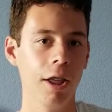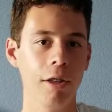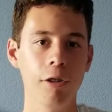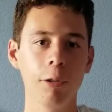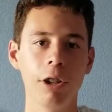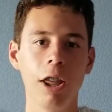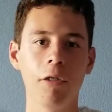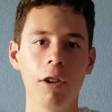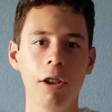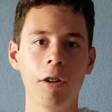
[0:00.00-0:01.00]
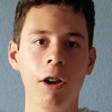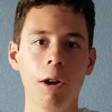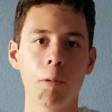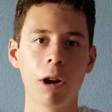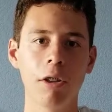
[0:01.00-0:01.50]
So in today's video,
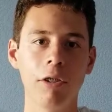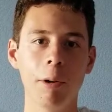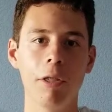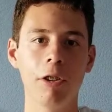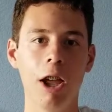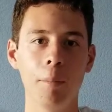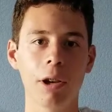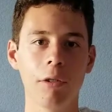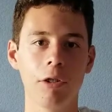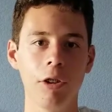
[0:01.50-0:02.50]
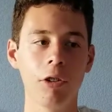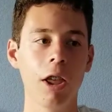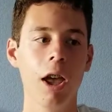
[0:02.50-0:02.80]
we're going to stay with the topic of shoes,